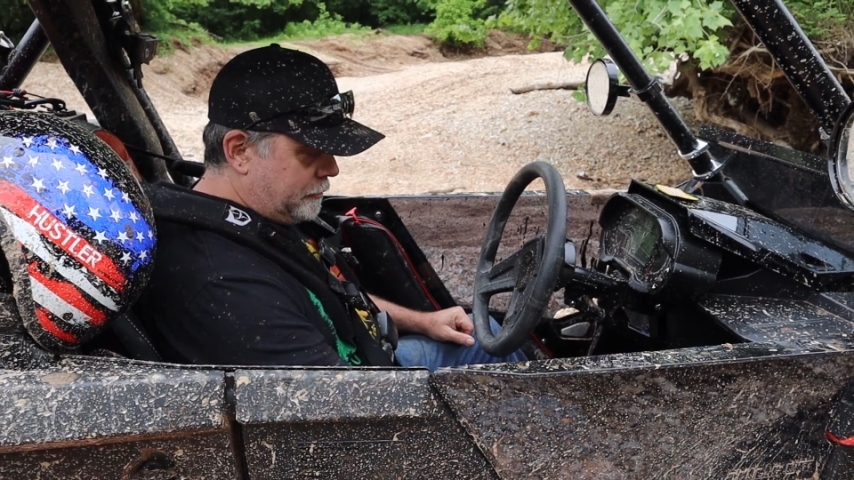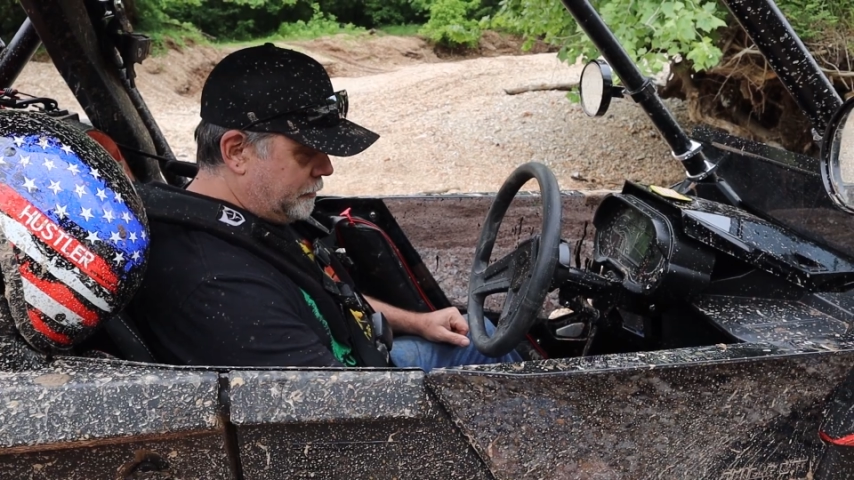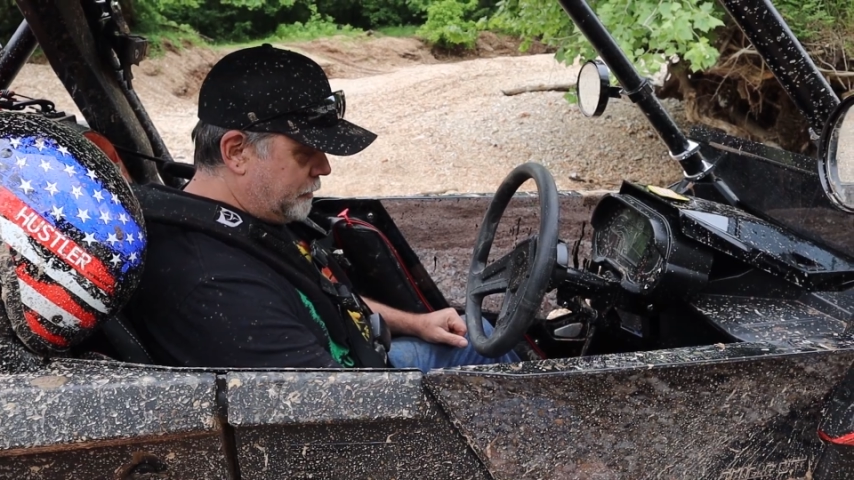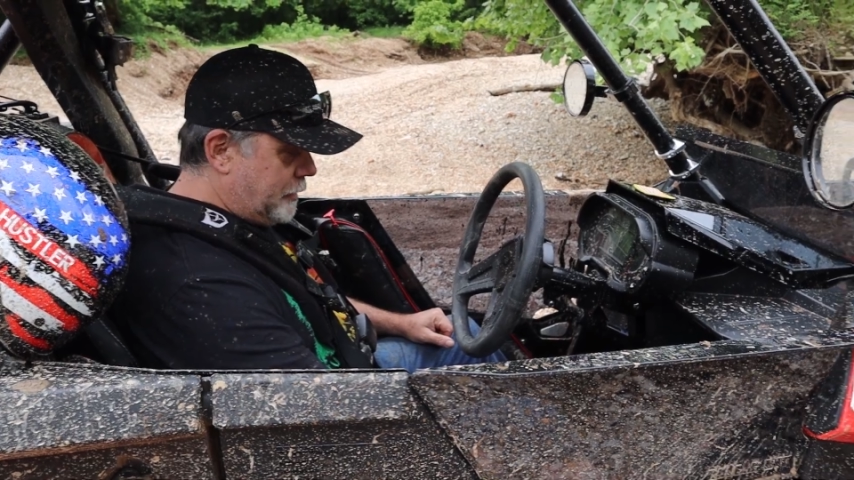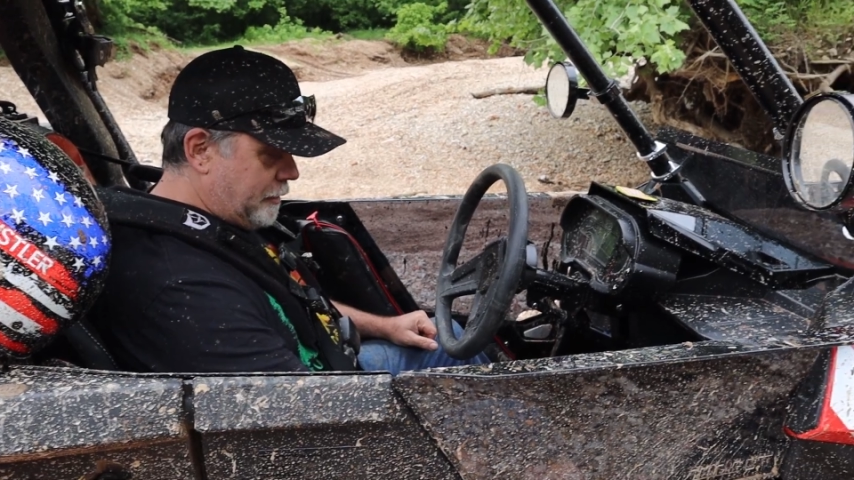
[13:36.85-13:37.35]

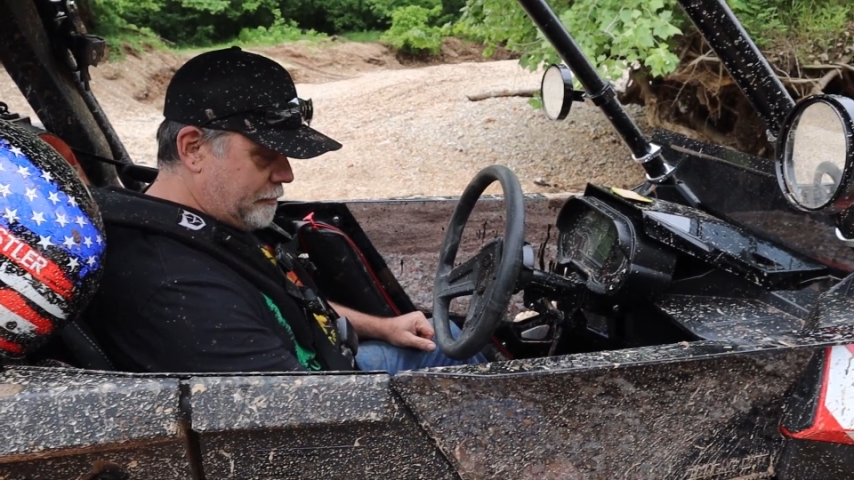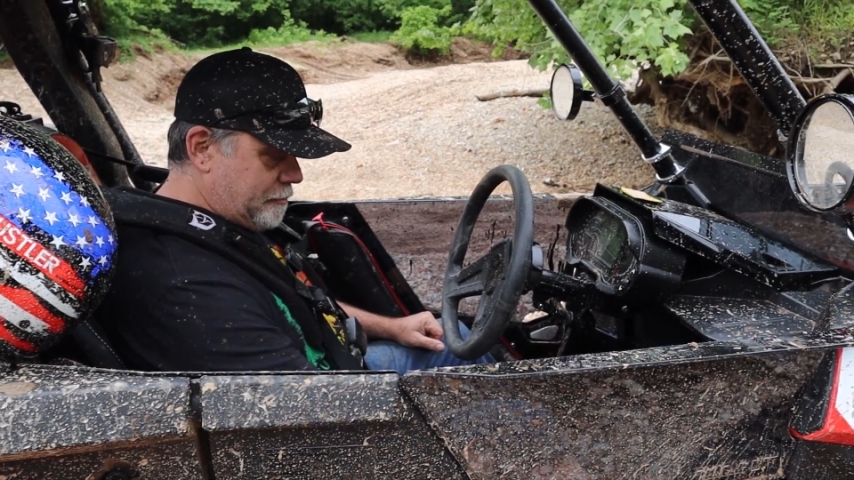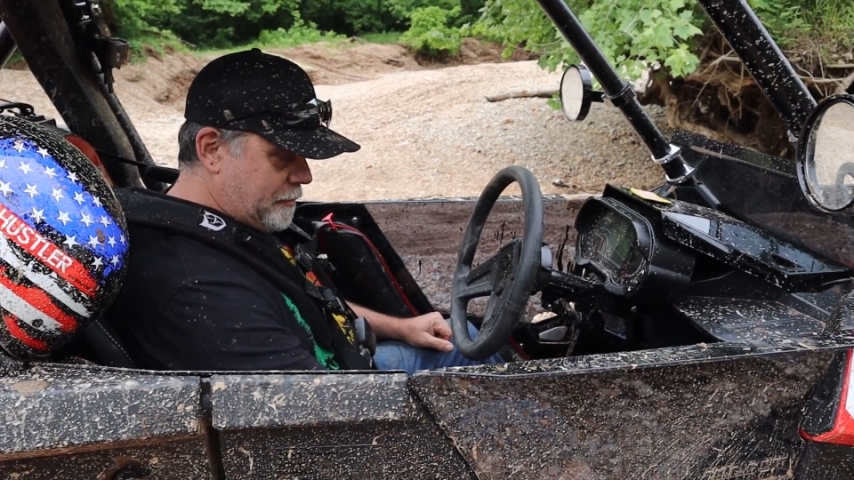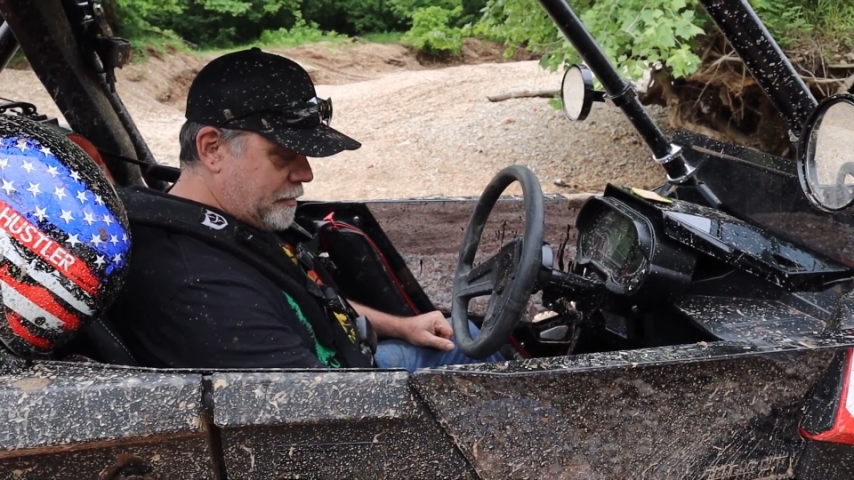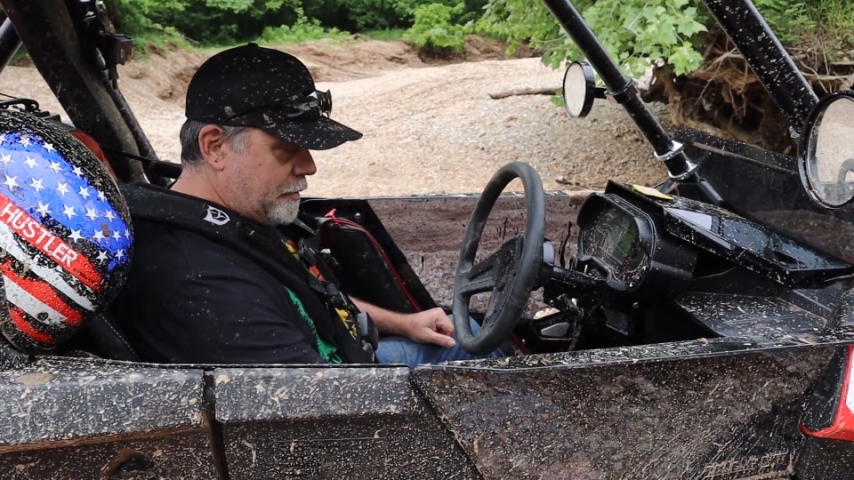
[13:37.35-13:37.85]
All right,
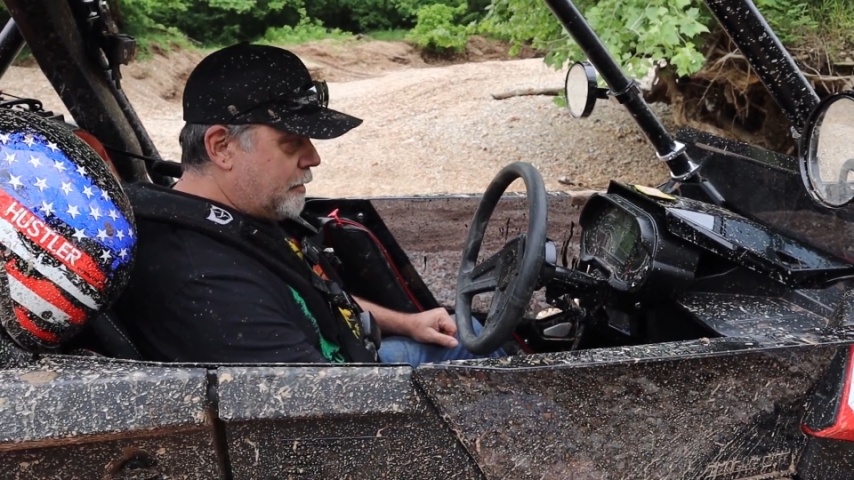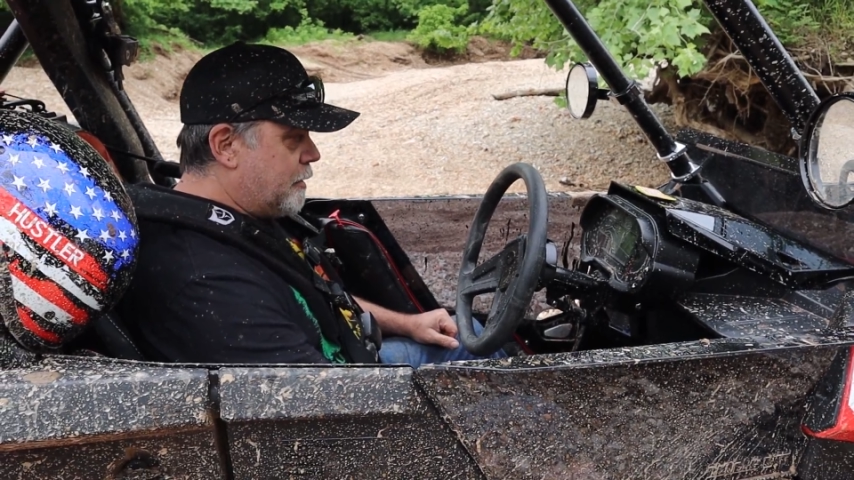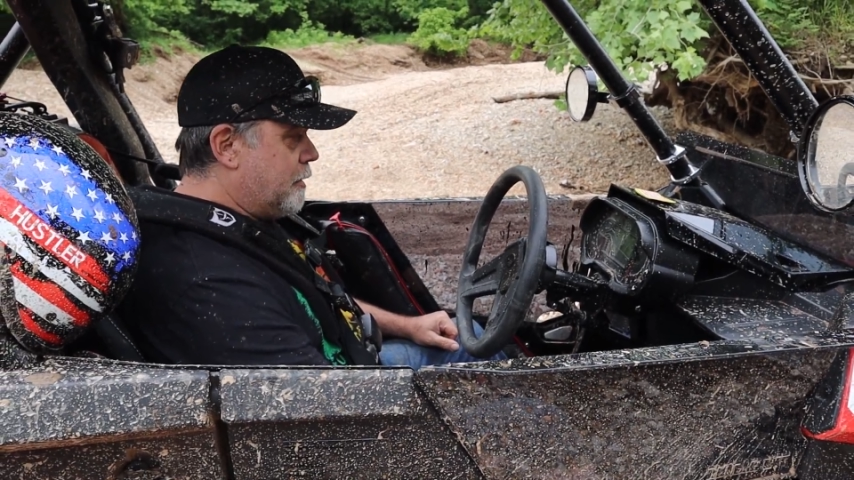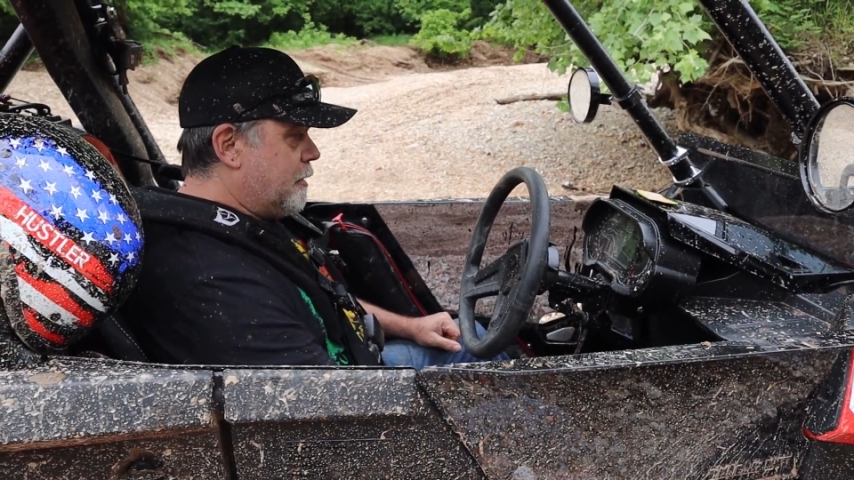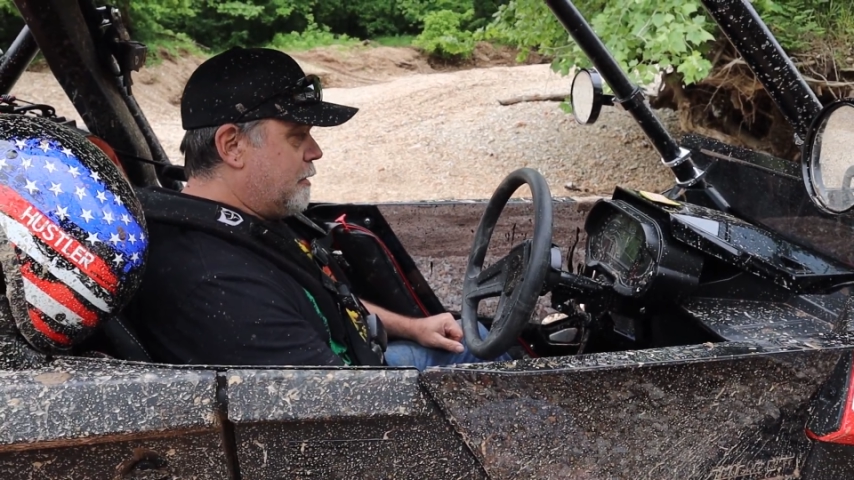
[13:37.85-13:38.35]
dude, fire
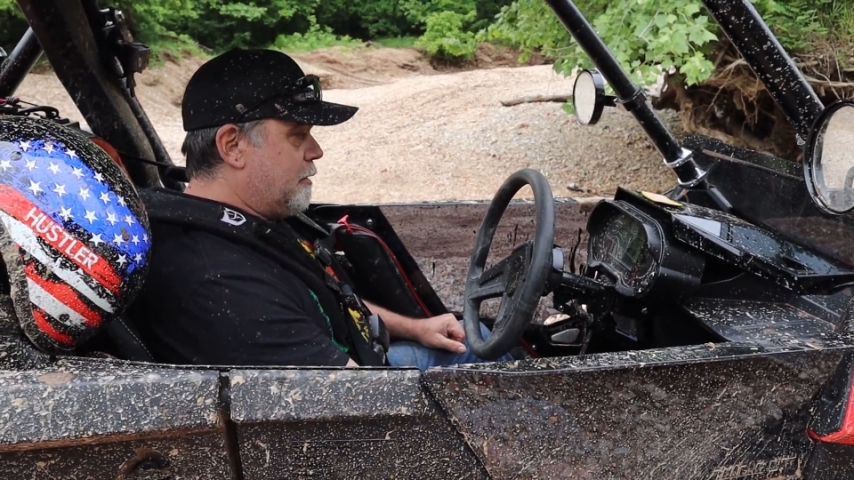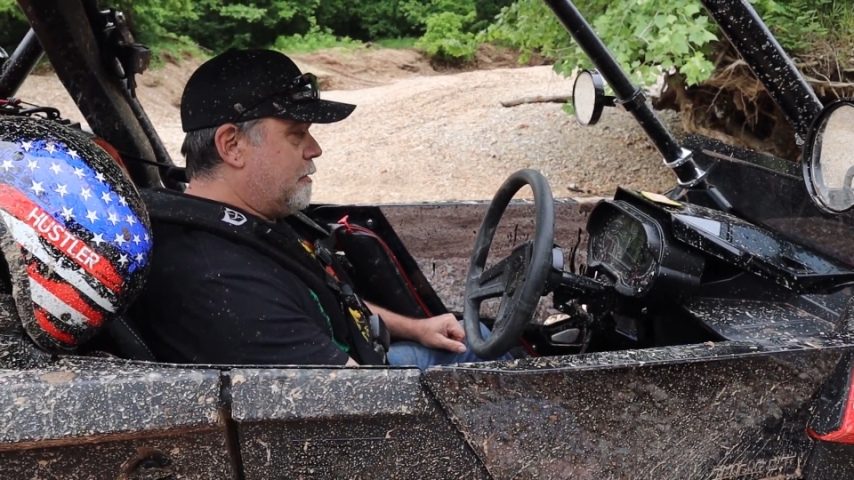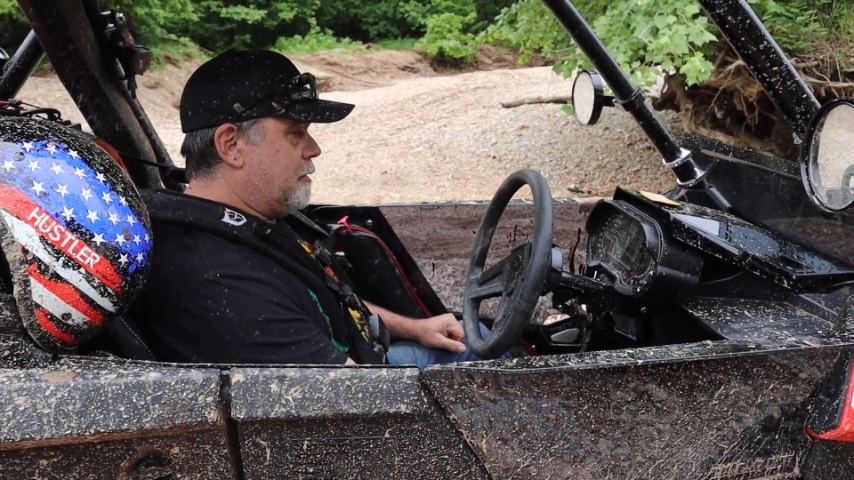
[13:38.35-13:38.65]
away.